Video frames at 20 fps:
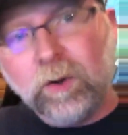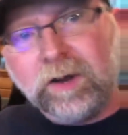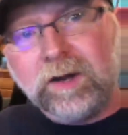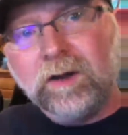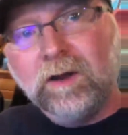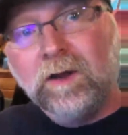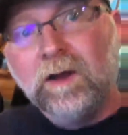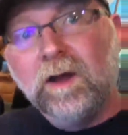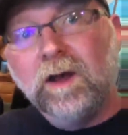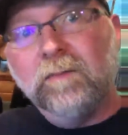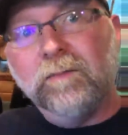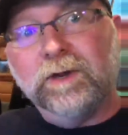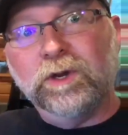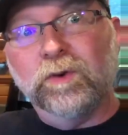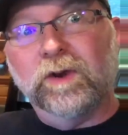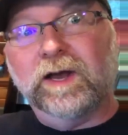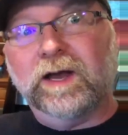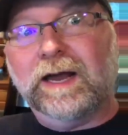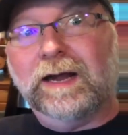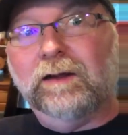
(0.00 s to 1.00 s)
it, but you
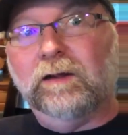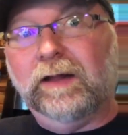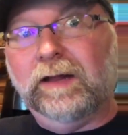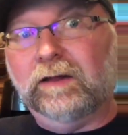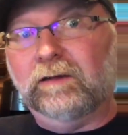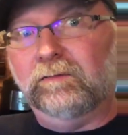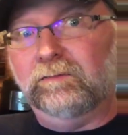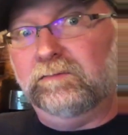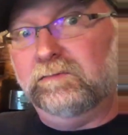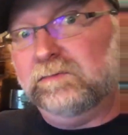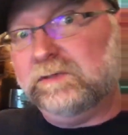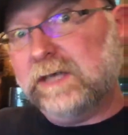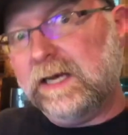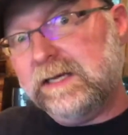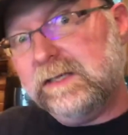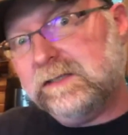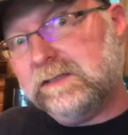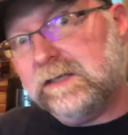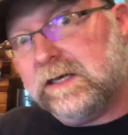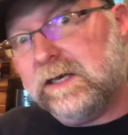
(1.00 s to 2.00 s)
want to kind of like
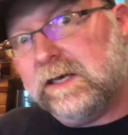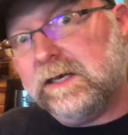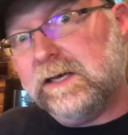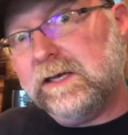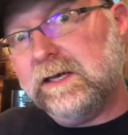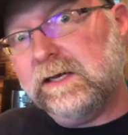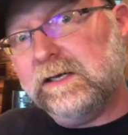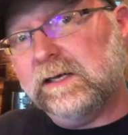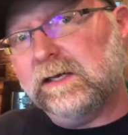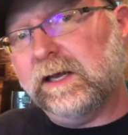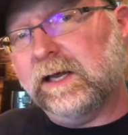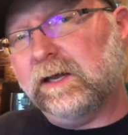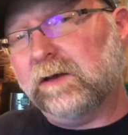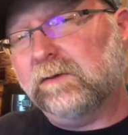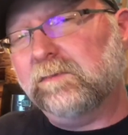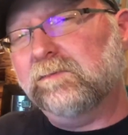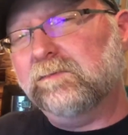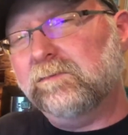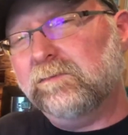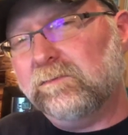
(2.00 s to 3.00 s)
taste it and like,
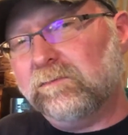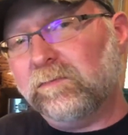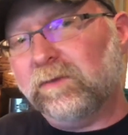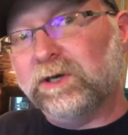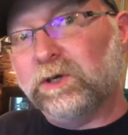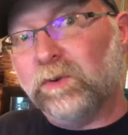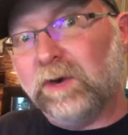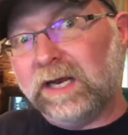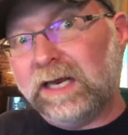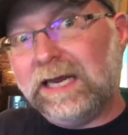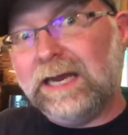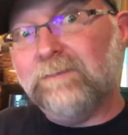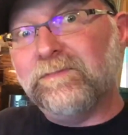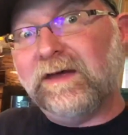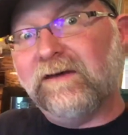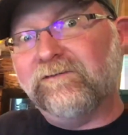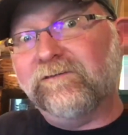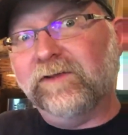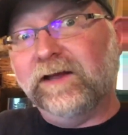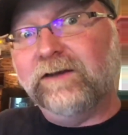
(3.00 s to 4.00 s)
but you want to keep
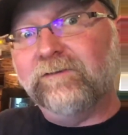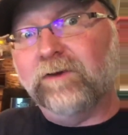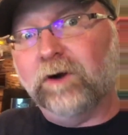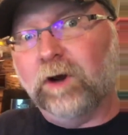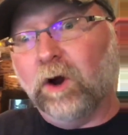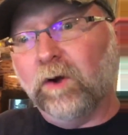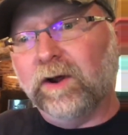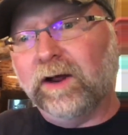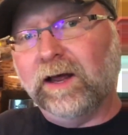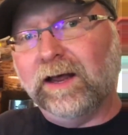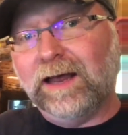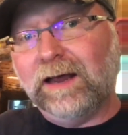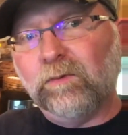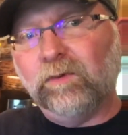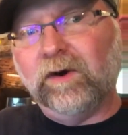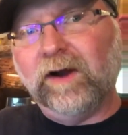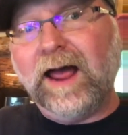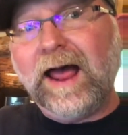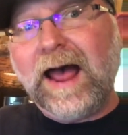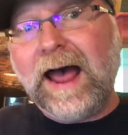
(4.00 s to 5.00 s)
that flavor going. Again,
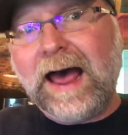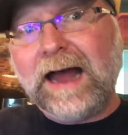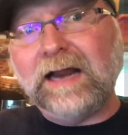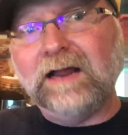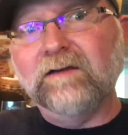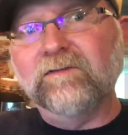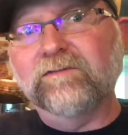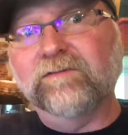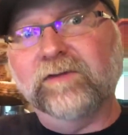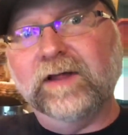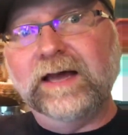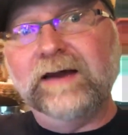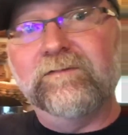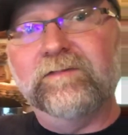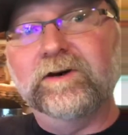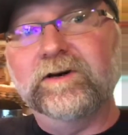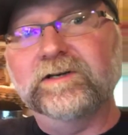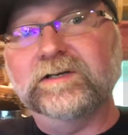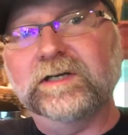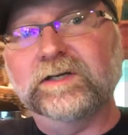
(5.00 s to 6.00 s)
we're adding
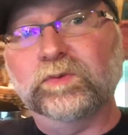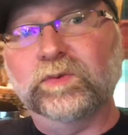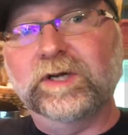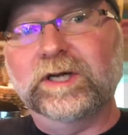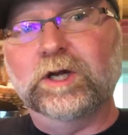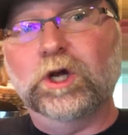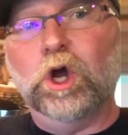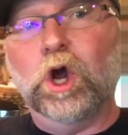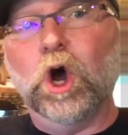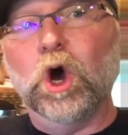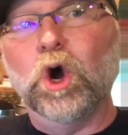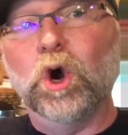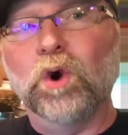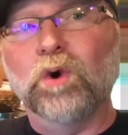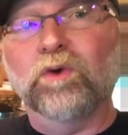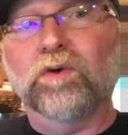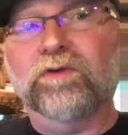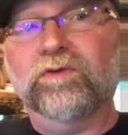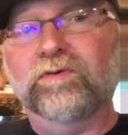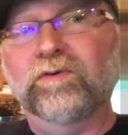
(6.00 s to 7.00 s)
flavors as we
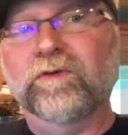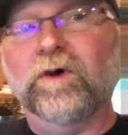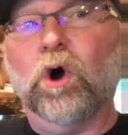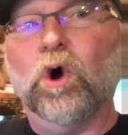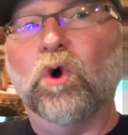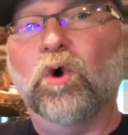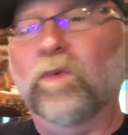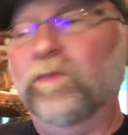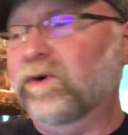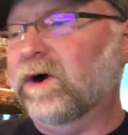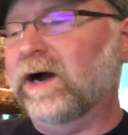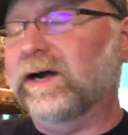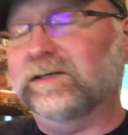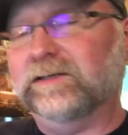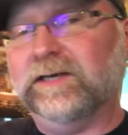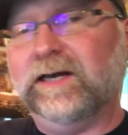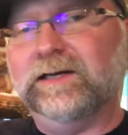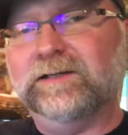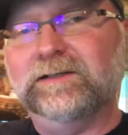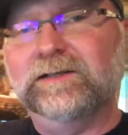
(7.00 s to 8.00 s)
go through the whole
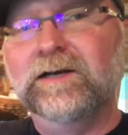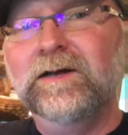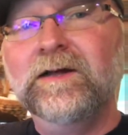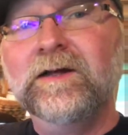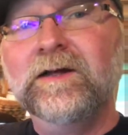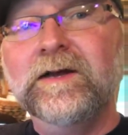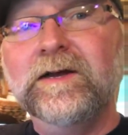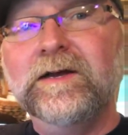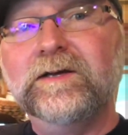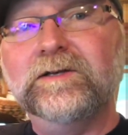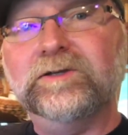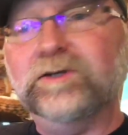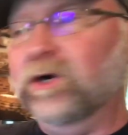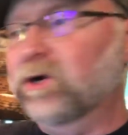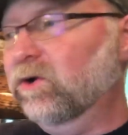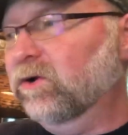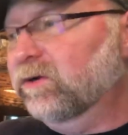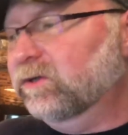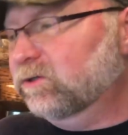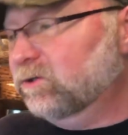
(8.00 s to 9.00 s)
process.
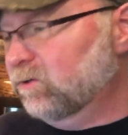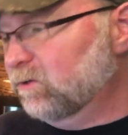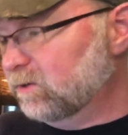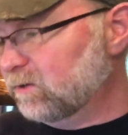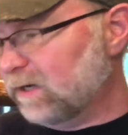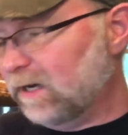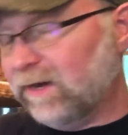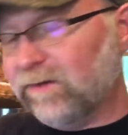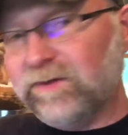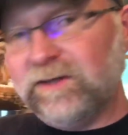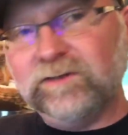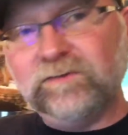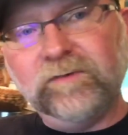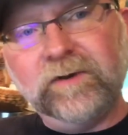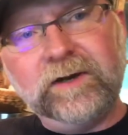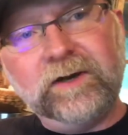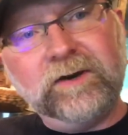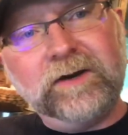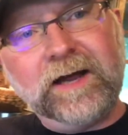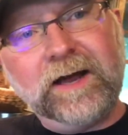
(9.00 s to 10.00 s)
So as soon as I get this
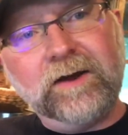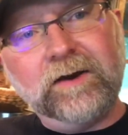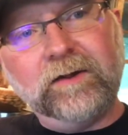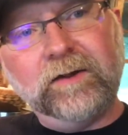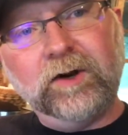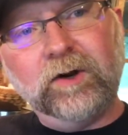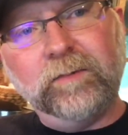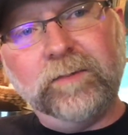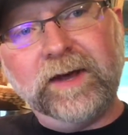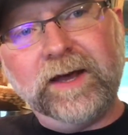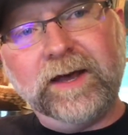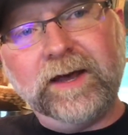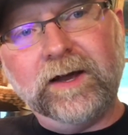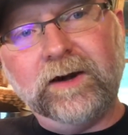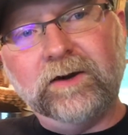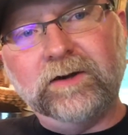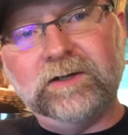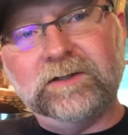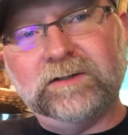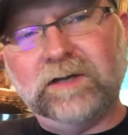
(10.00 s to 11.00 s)
rendered down a little bit,
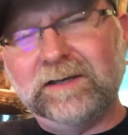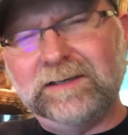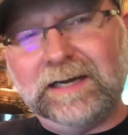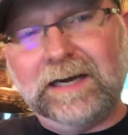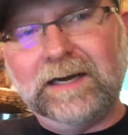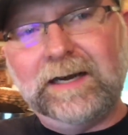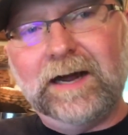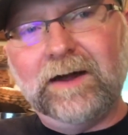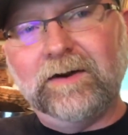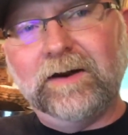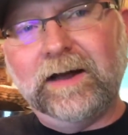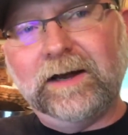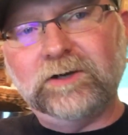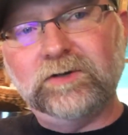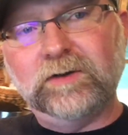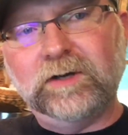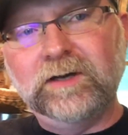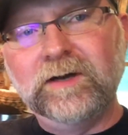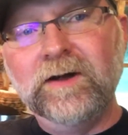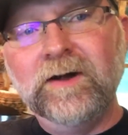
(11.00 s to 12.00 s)
or just sauteed down
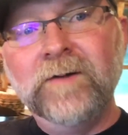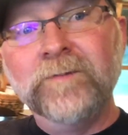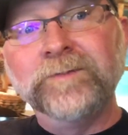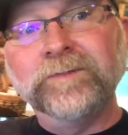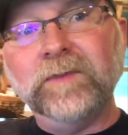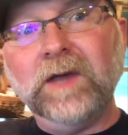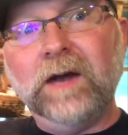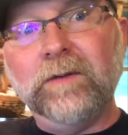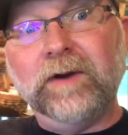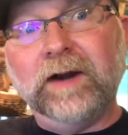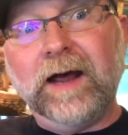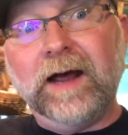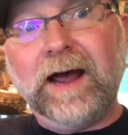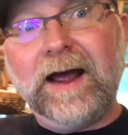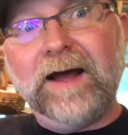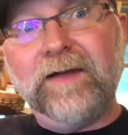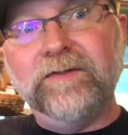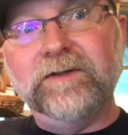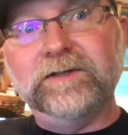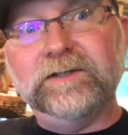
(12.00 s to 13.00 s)
actually, I'm going to
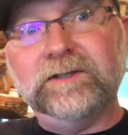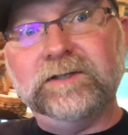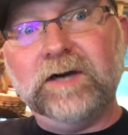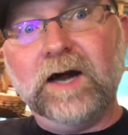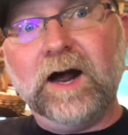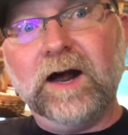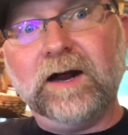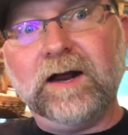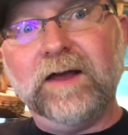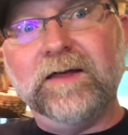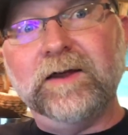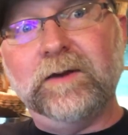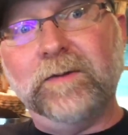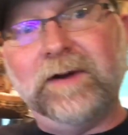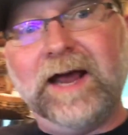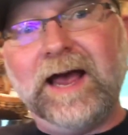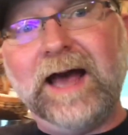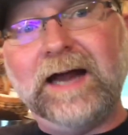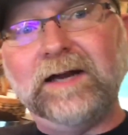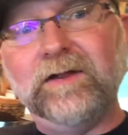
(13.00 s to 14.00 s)
add the stock, and I'm going
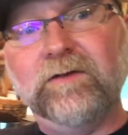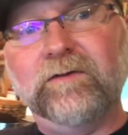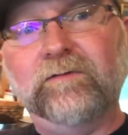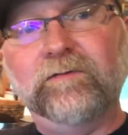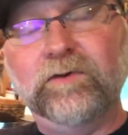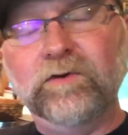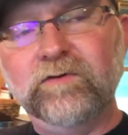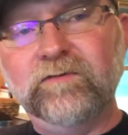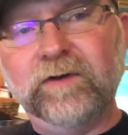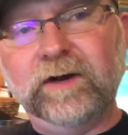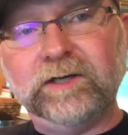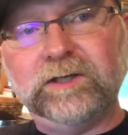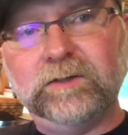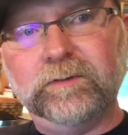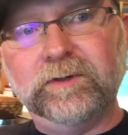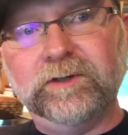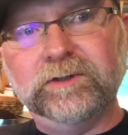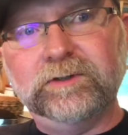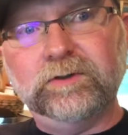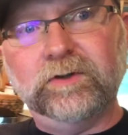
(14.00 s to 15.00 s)
to add in the root
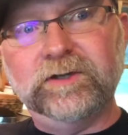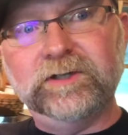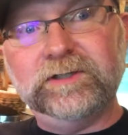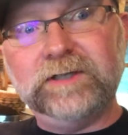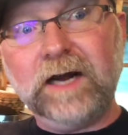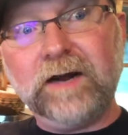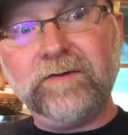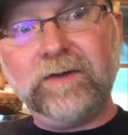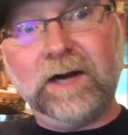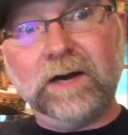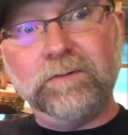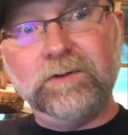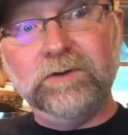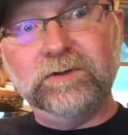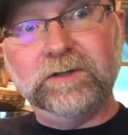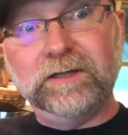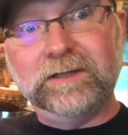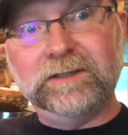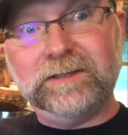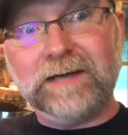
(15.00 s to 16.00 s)
vegetables. So the stock that I'm
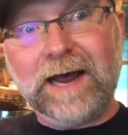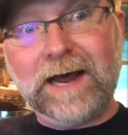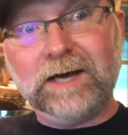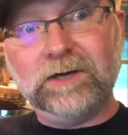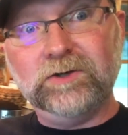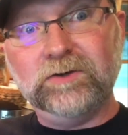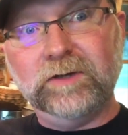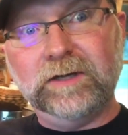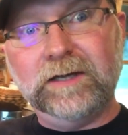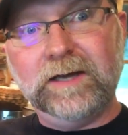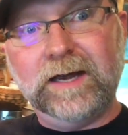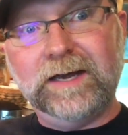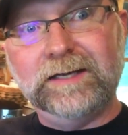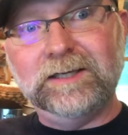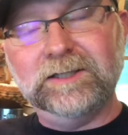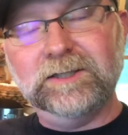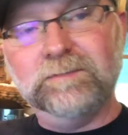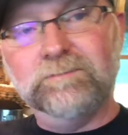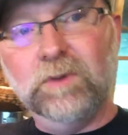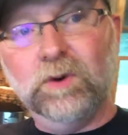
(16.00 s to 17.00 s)
using is actually a
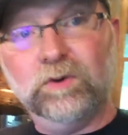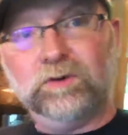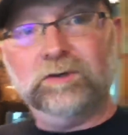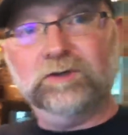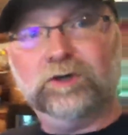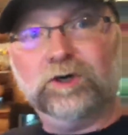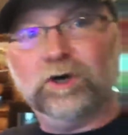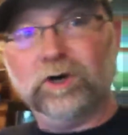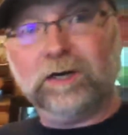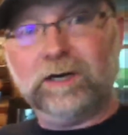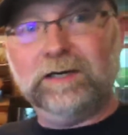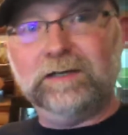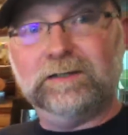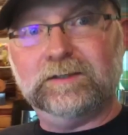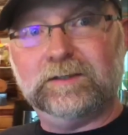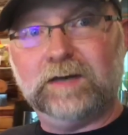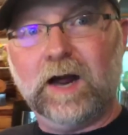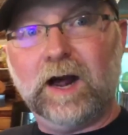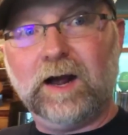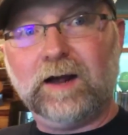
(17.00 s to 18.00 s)
smoked turkey
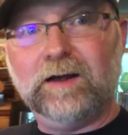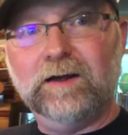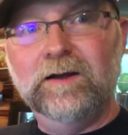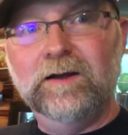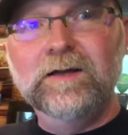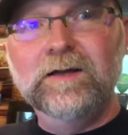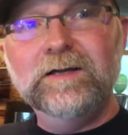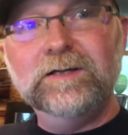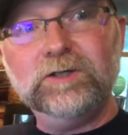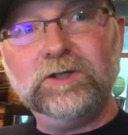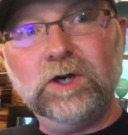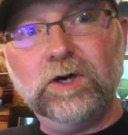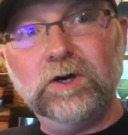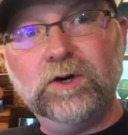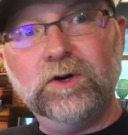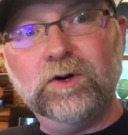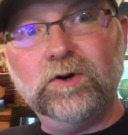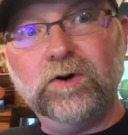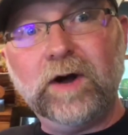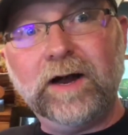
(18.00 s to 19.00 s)
stock.
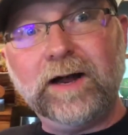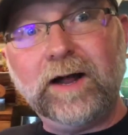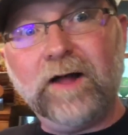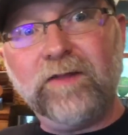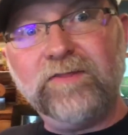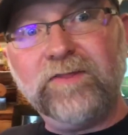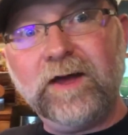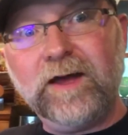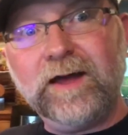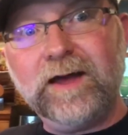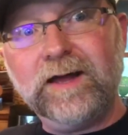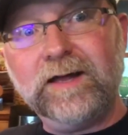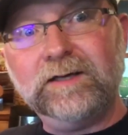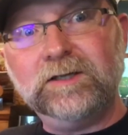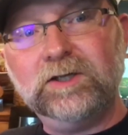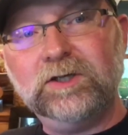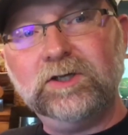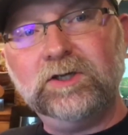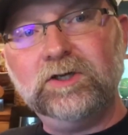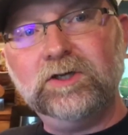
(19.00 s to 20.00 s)
So I got that
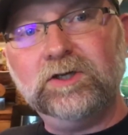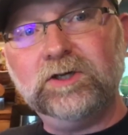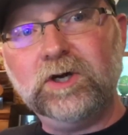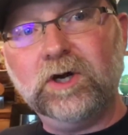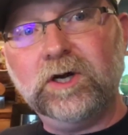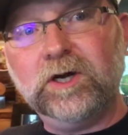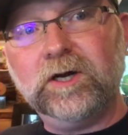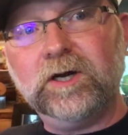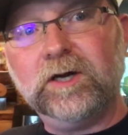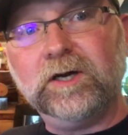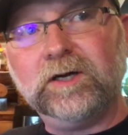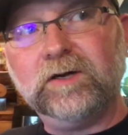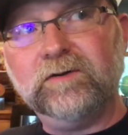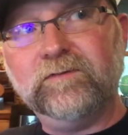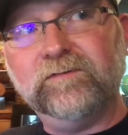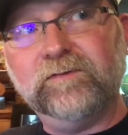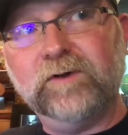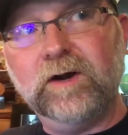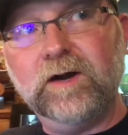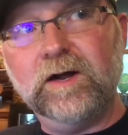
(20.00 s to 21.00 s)
stock
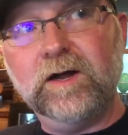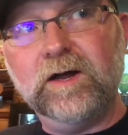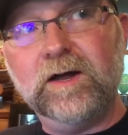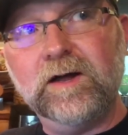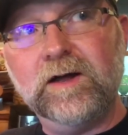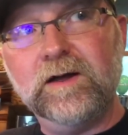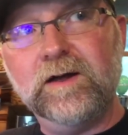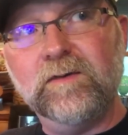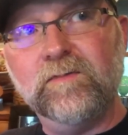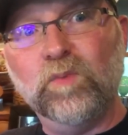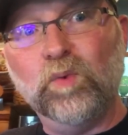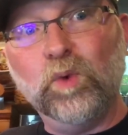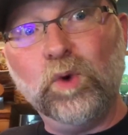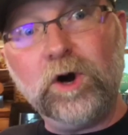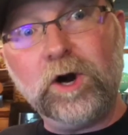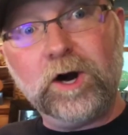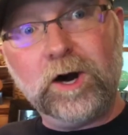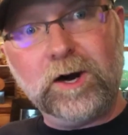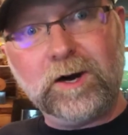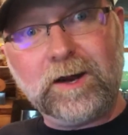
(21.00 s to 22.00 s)
from
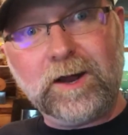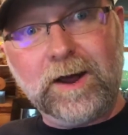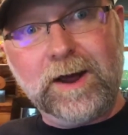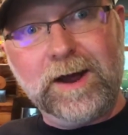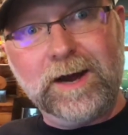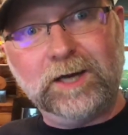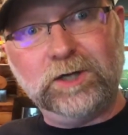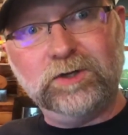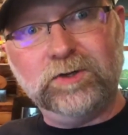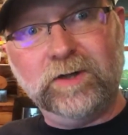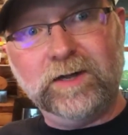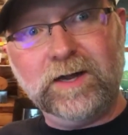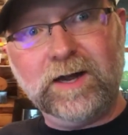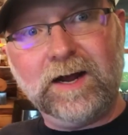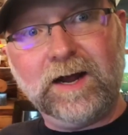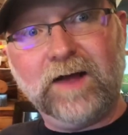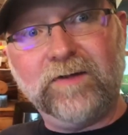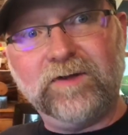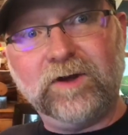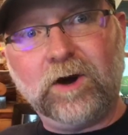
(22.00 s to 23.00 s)
work, actually. I
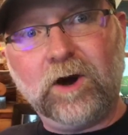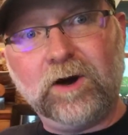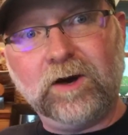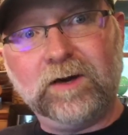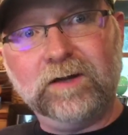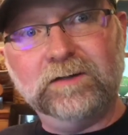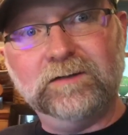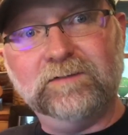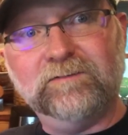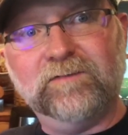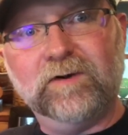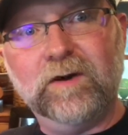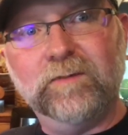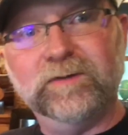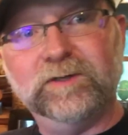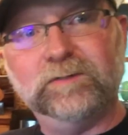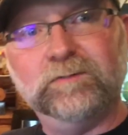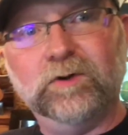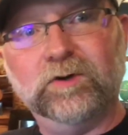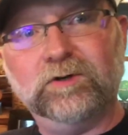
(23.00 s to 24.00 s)
got the carcass from a
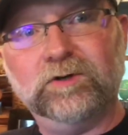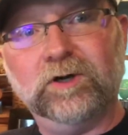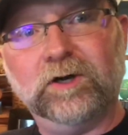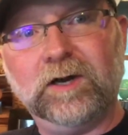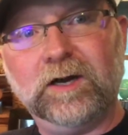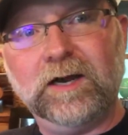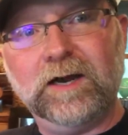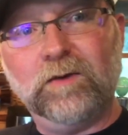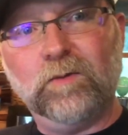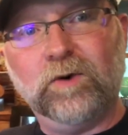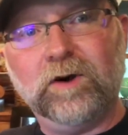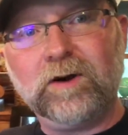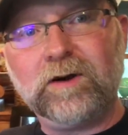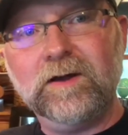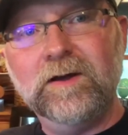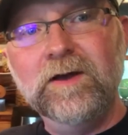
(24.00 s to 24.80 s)
smoked turkey at work.